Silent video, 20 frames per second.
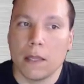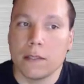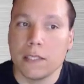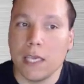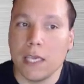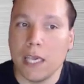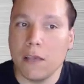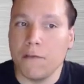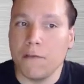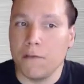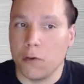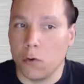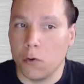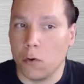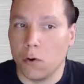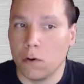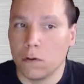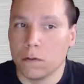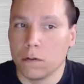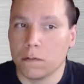On
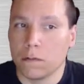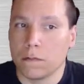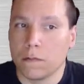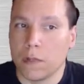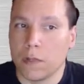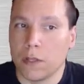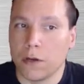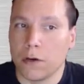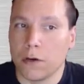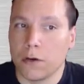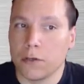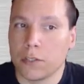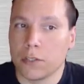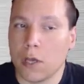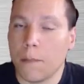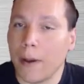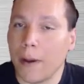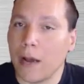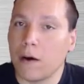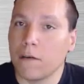TFuel,
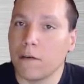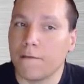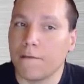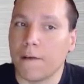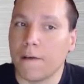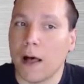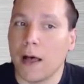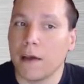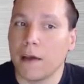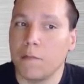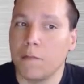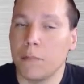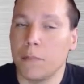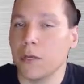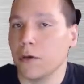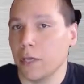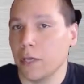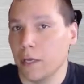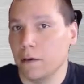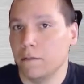there's about 5
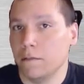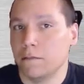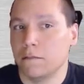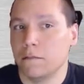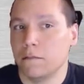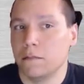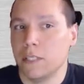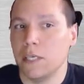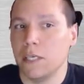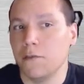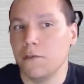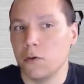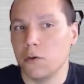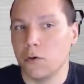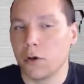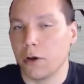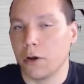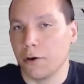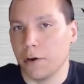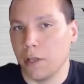billion
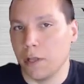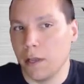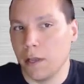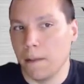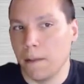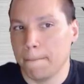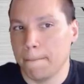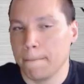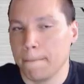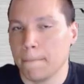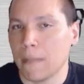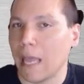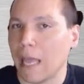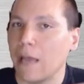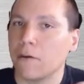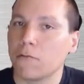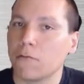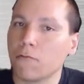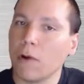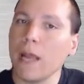TFuel currently.
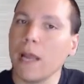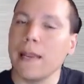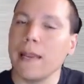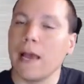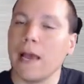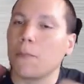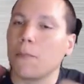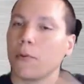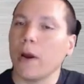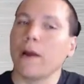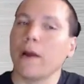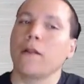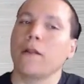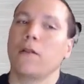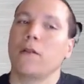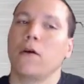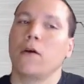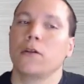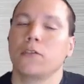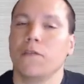And right now, prior
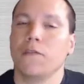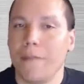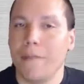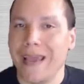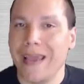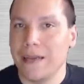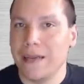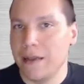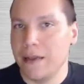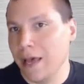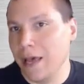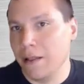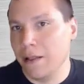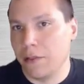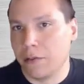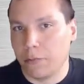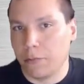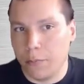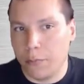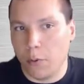to the launch of mainnet
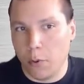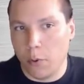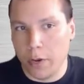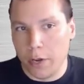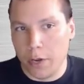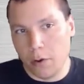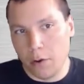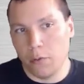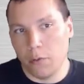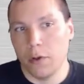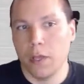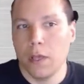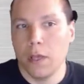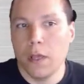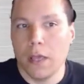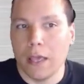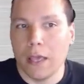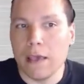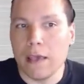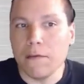3.0,
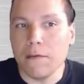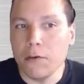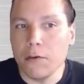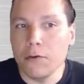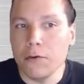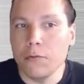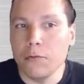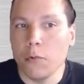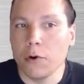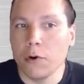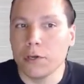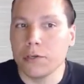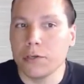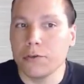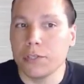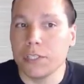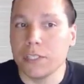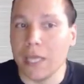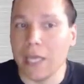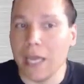if you were
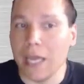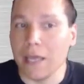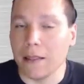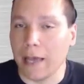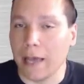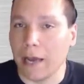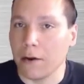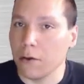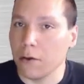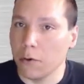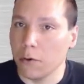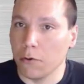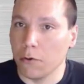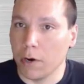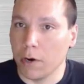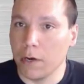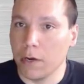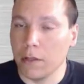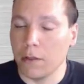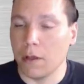to stake that or you were to
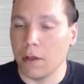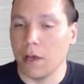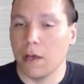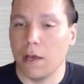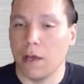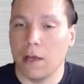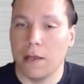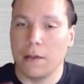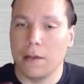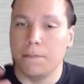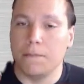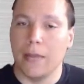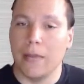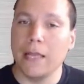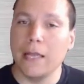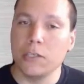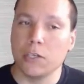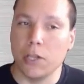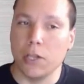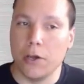run a
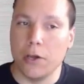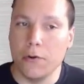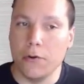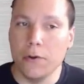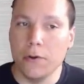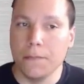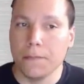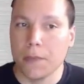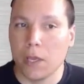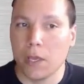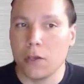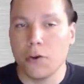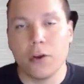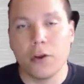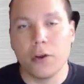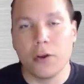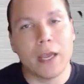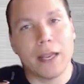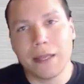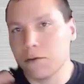edge node,
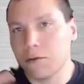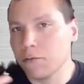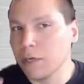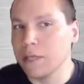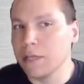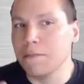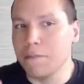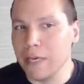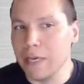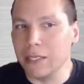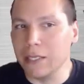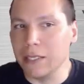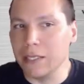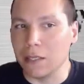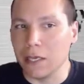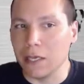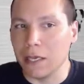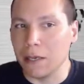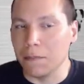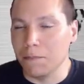you're getting a really
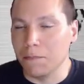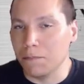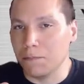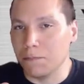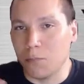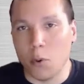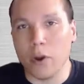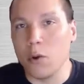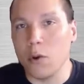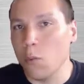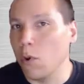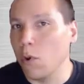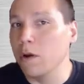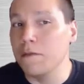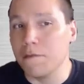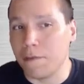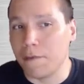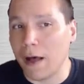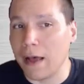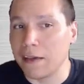measly
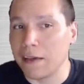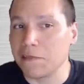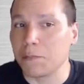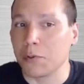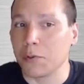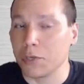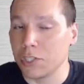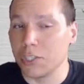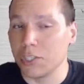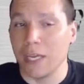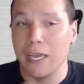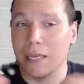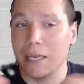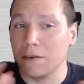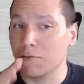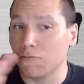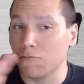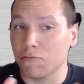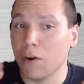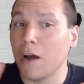
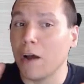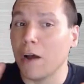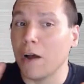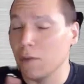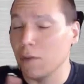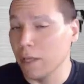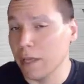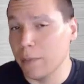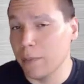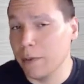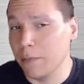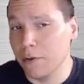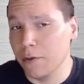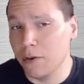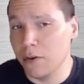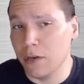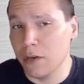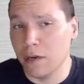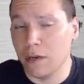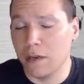0.15% roughly.
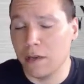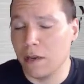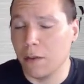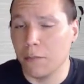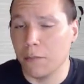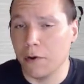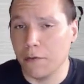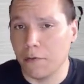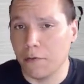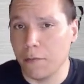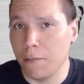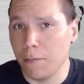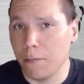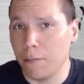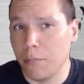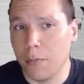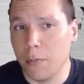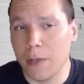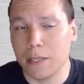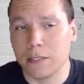People do it on a number of different
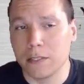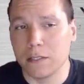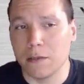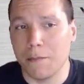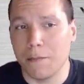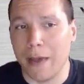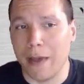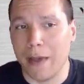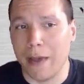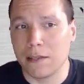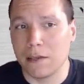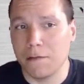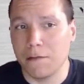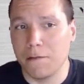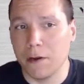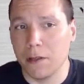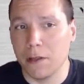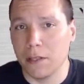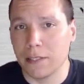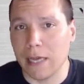pieces of math
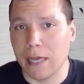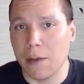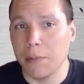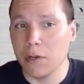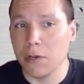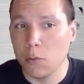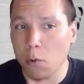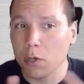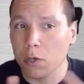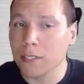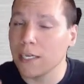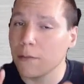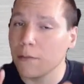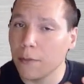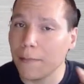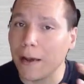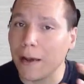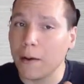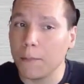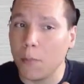to figure this out, but it worked out
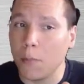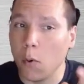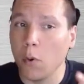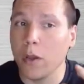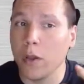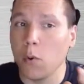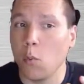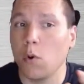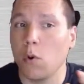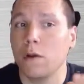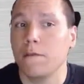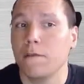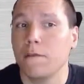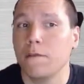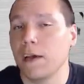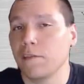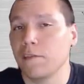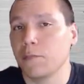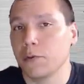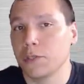to be about
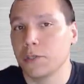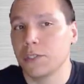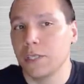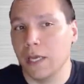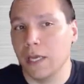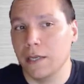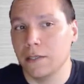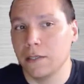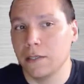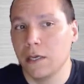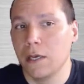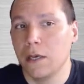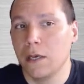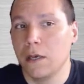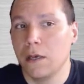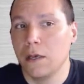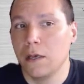0.15%